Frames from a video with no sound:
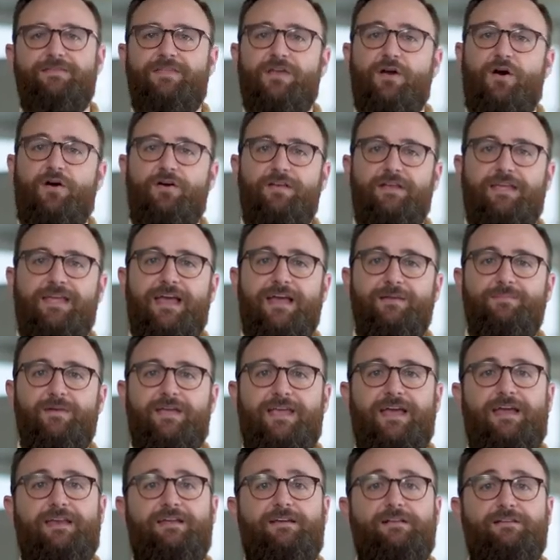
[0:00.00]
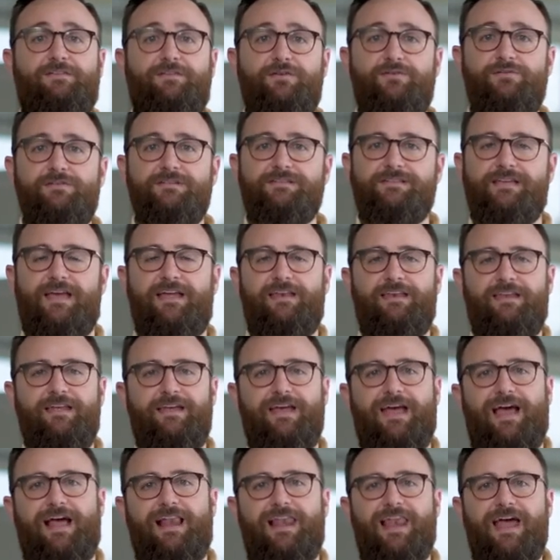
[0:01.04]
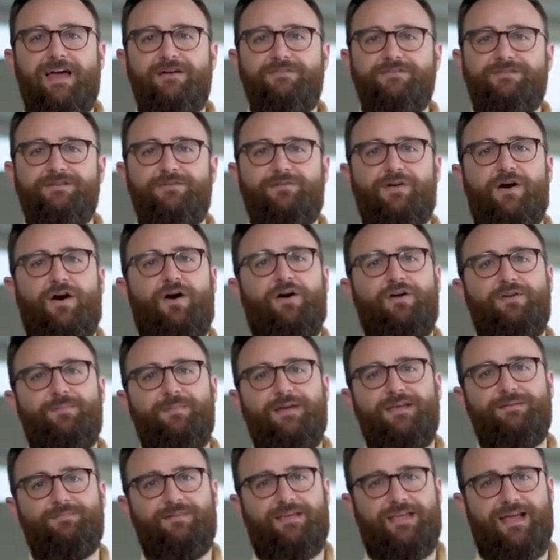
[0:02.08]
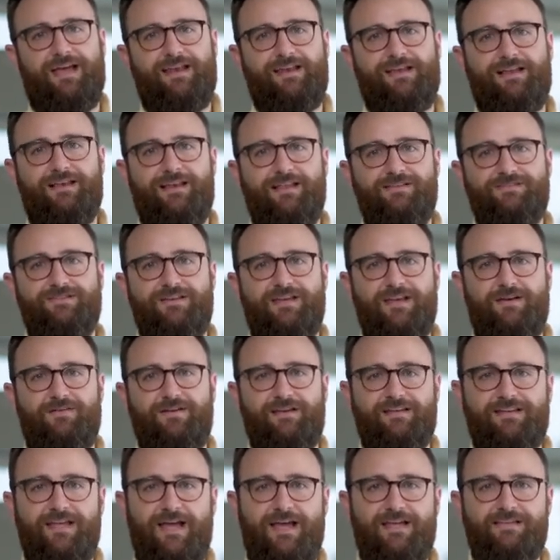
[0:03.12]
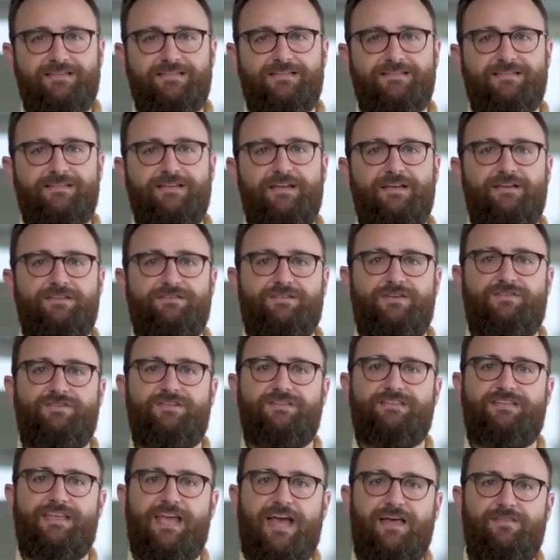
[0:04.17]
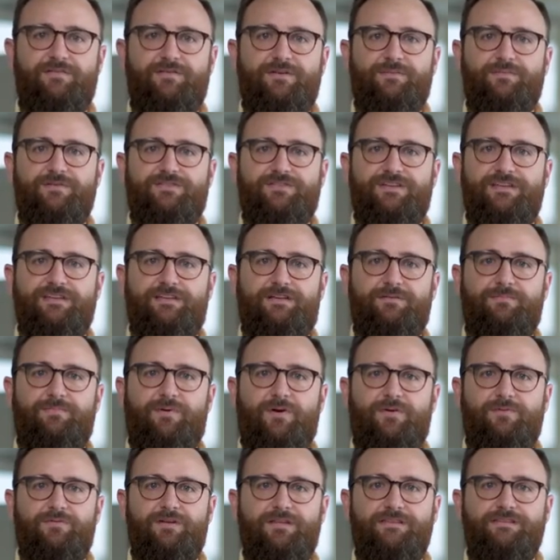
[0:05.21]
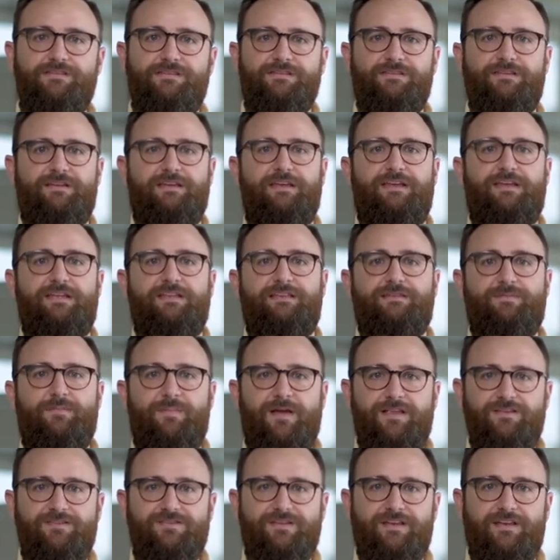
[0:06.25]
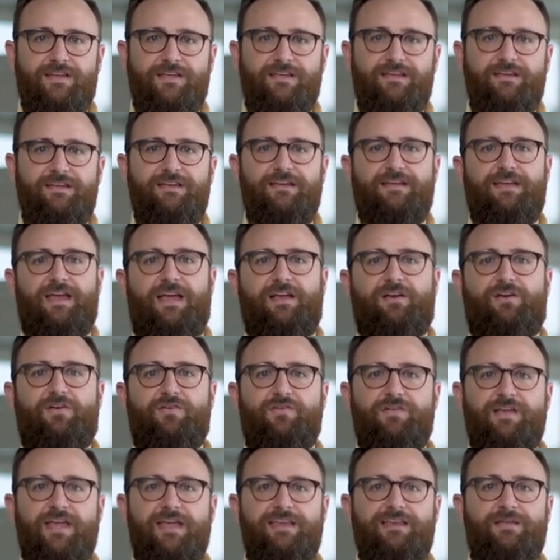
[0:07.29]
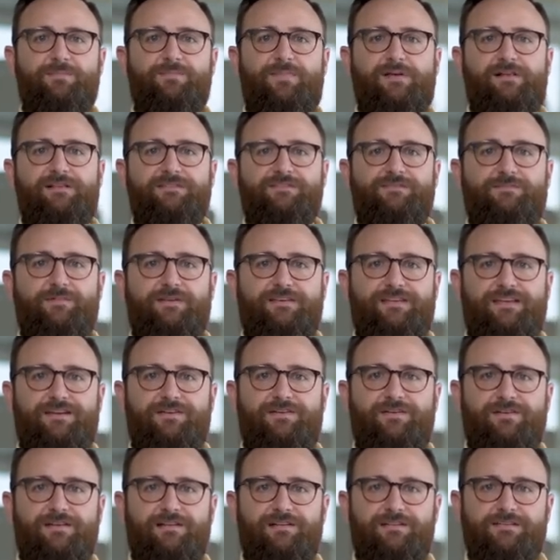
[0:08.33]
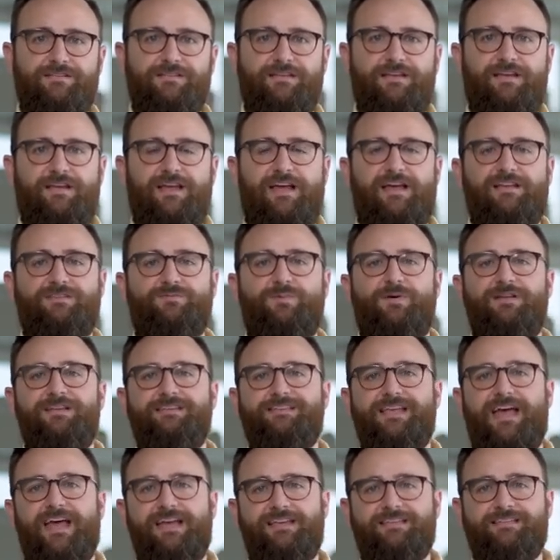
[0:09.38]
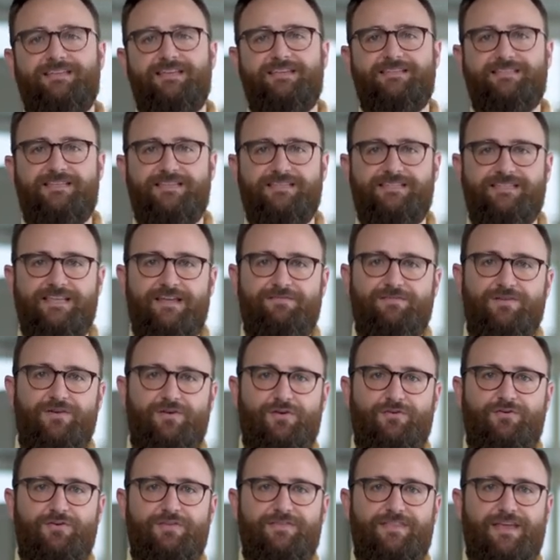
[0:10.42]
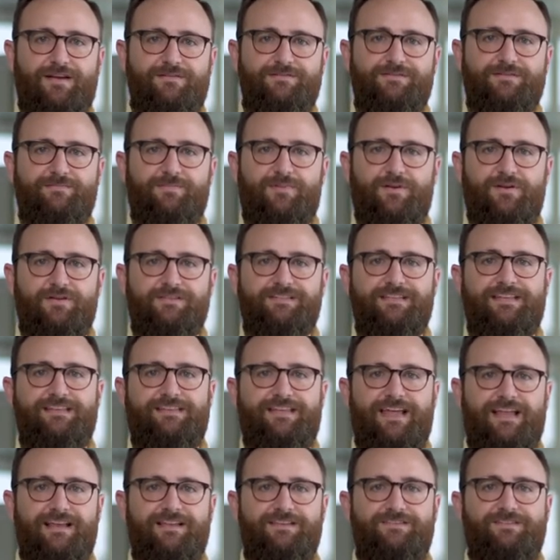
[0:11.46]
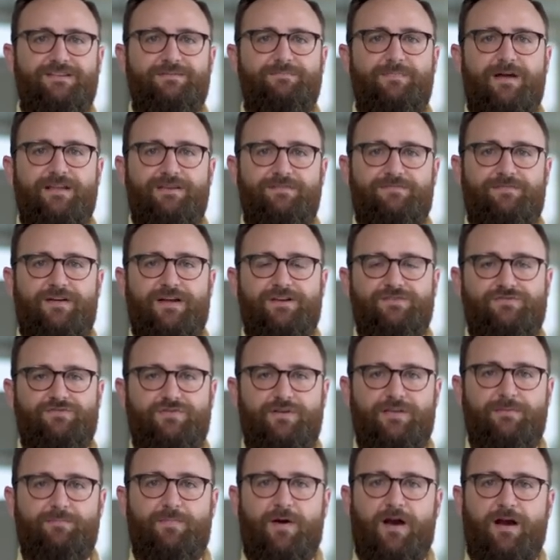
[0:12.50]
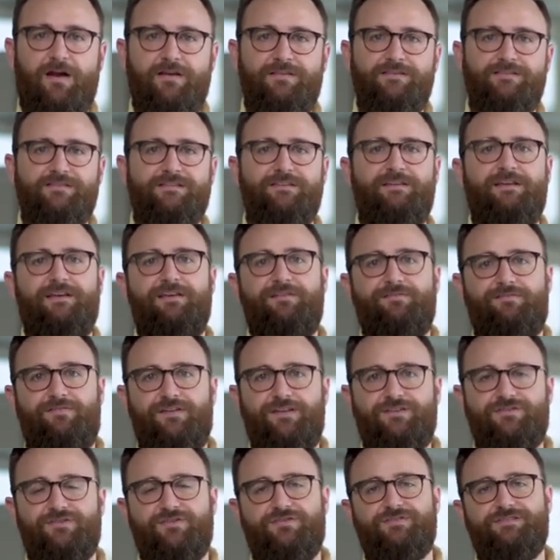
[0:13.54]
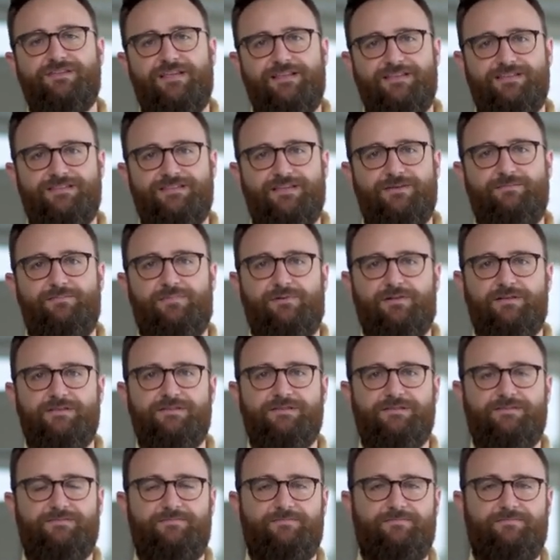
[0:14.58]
The AutoCAD Mechanical Toolset allows you to automate mechanical engineering tasks such as gathering machine components, dimensioning, and creating bills of materials, as well as access to 700,000 plus intelligent manufacturing parts, features, and symbols.